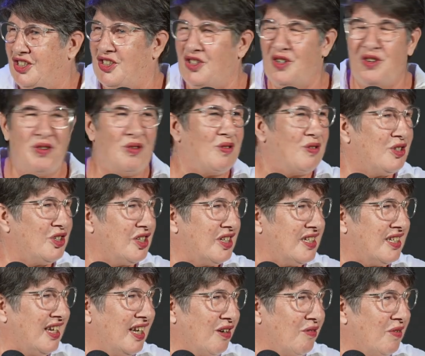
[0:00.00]
So it's
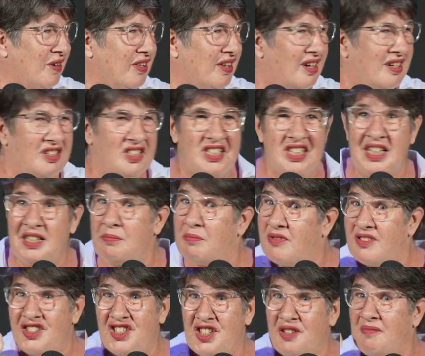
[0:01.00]
just like whether I start
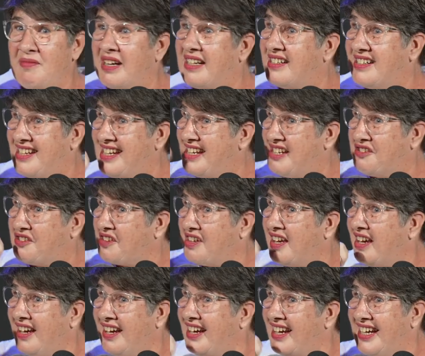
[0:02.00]
brushing my teeth,
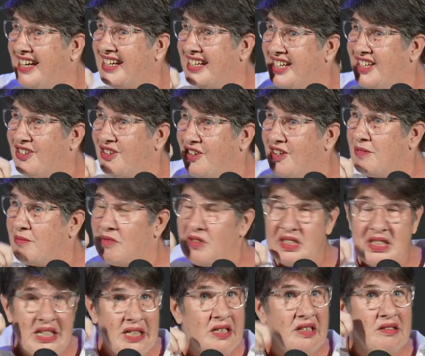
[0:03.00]
you know, and I'm
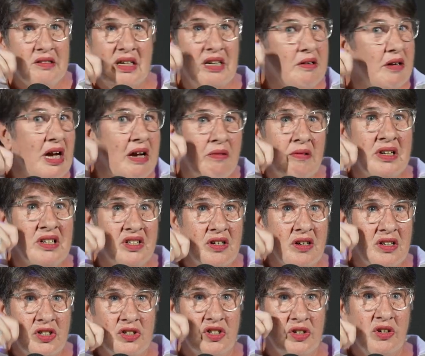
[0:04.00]
almost like, you know, I want to
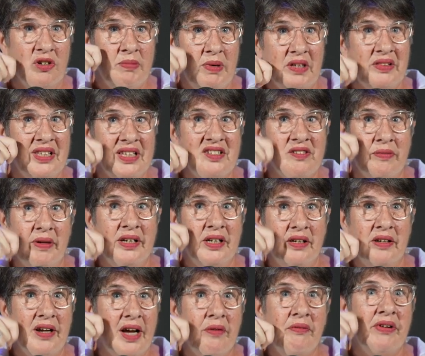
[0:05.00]
talk to you about this one, you
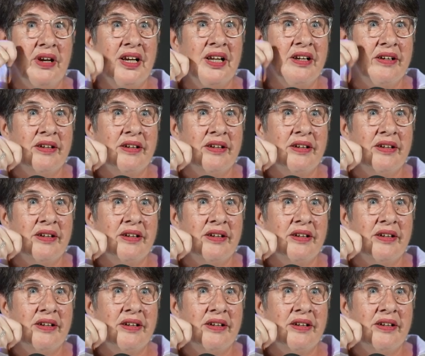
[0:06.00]
know, I really